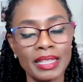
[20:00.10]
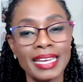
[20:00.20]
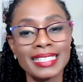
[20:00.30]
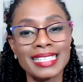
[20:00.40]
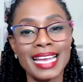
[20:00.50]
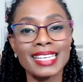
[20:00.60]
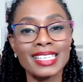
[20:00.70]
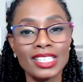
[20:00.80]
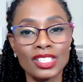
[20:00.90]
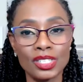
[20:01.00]
they
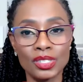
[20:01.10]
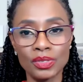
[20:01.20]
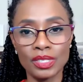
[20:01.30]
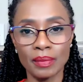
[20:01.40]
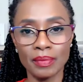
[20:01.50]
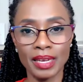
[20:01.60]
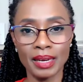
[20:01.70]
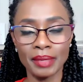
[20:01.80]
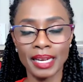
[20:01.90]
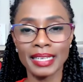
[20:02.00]
intended to do something,
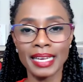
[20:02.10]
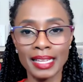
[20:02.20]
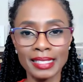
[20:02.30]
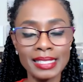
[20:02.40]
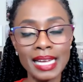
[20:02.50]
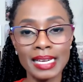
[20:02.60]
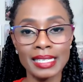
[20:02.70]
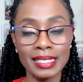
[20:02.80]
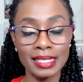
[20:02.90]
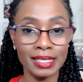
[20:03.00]
I'm like, yeah, it's
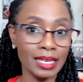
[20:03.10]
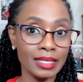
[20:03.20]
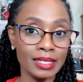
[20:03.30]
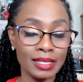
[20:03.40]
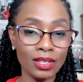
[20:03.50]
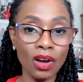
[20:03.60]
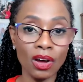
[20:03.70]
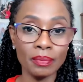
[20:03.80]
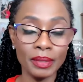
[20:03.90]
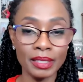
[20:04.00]
nice. It's a nice
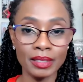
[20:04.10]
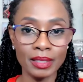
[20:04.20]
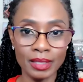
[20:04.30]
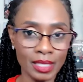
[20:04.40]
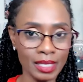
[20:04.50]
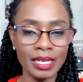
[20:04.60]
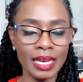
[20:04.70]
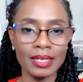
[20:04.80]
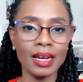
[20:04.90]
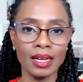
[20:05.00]
thought, but it didn't
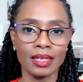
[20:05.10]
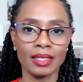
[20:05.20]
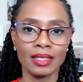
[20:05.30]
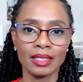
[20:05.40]
get done.